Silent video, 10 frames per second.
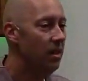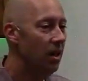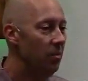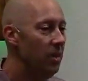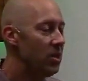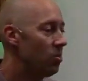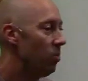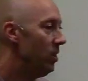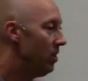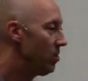amidst
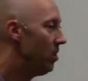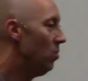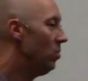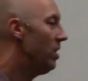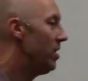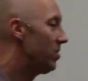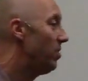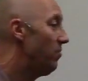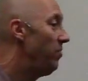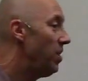what is known as the
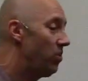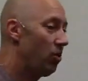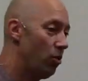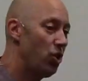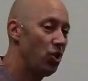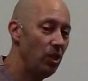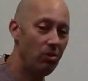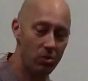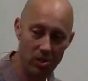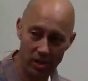Fifth Christian
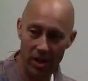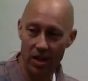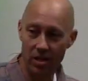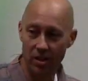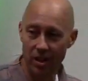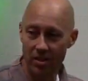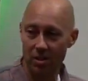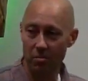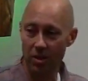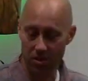Crusade against the
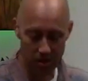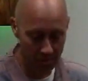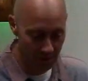Muslims,